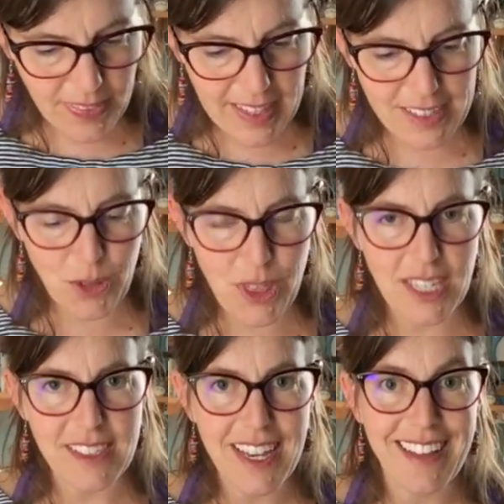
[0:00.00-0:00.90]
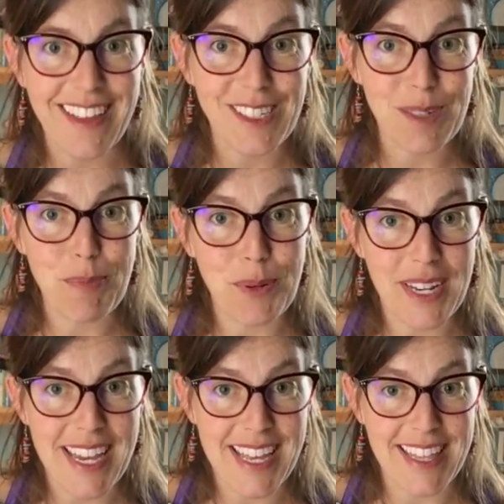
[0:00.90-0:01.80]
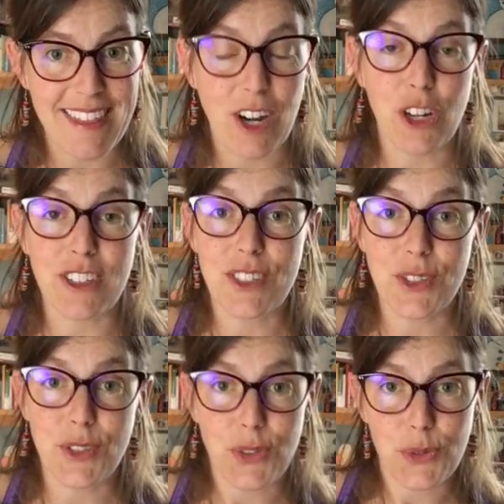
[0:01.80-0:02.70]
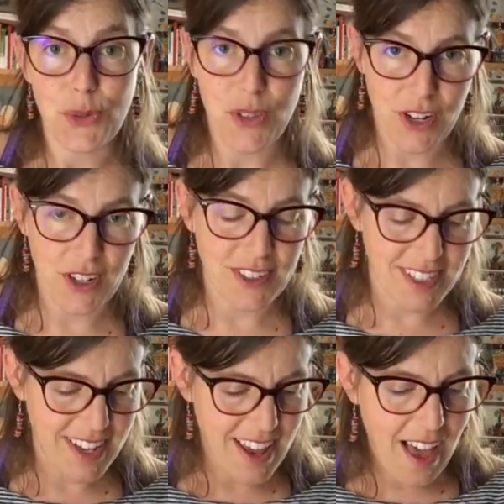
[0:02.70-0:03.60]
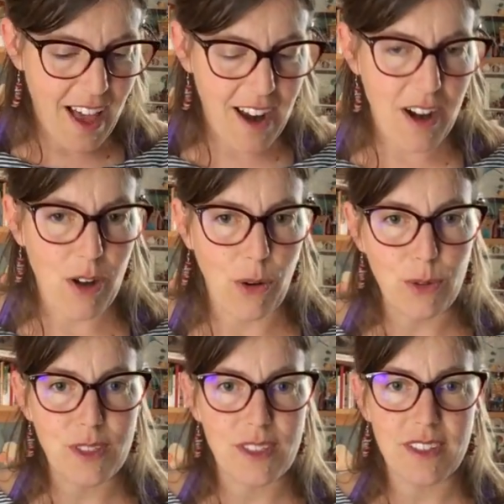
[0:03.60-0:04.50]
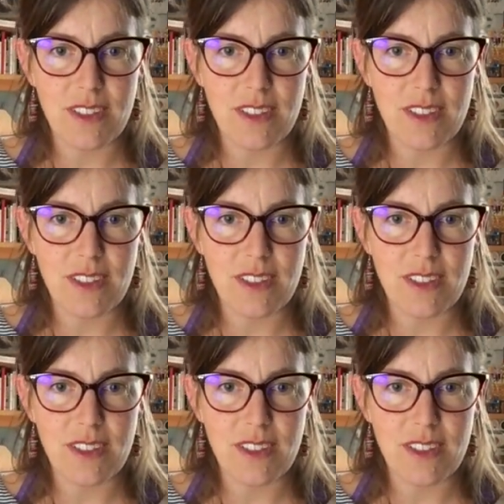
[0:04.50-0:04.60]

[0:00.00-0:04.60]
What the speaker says: So things that I like to put in that are good soothers are oats.